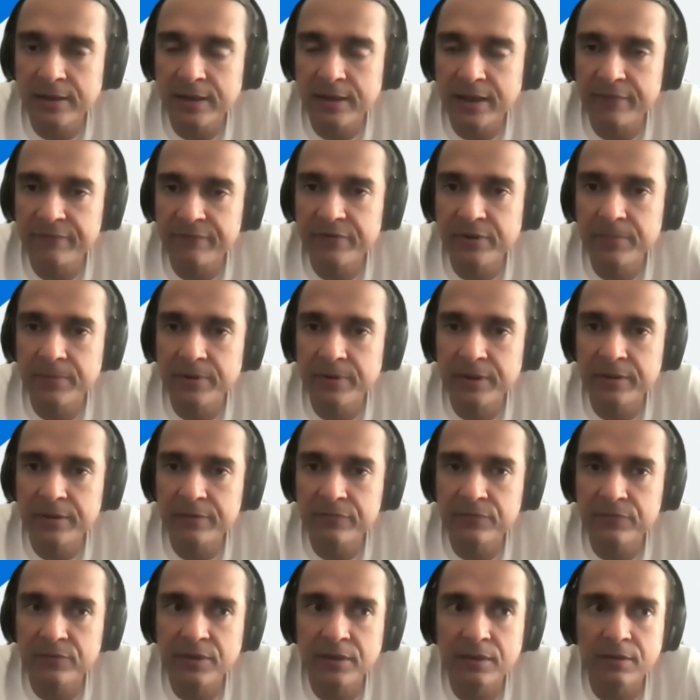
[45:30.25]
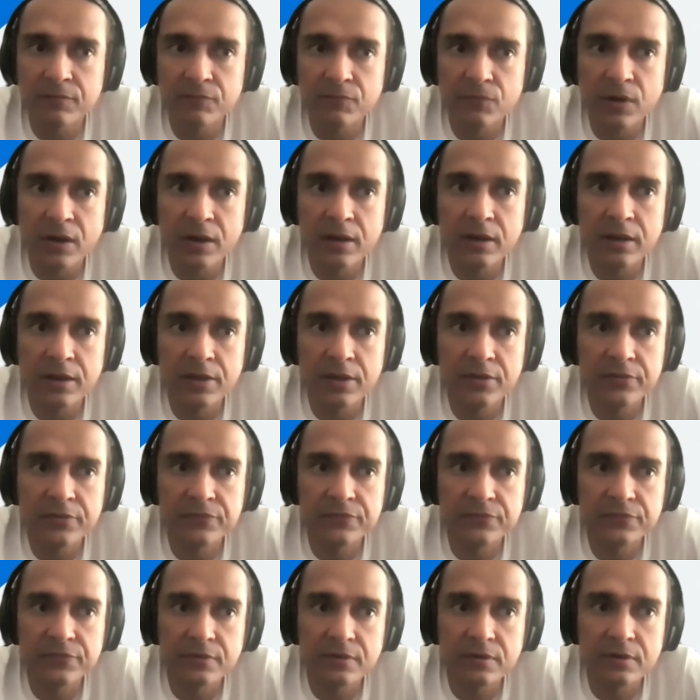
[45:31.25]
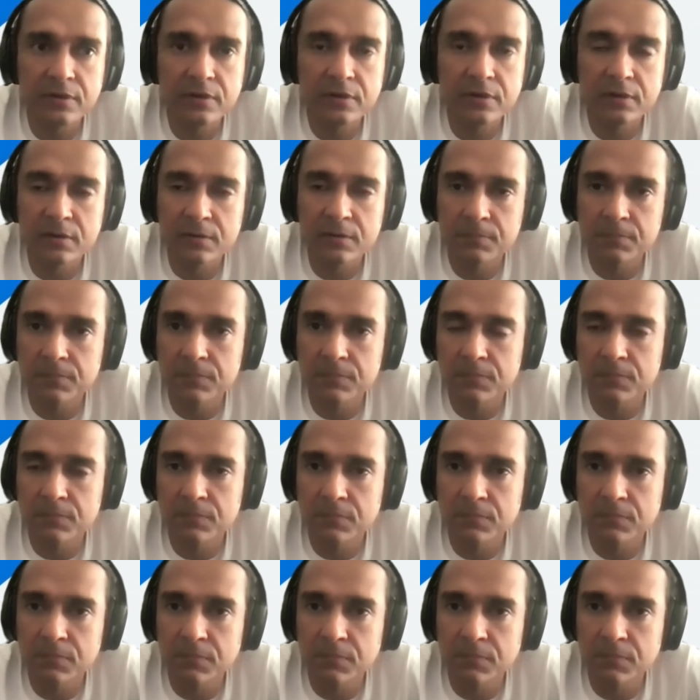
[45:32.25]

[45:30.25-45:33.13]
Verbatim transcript: I'll tell everybody. See, one is uh,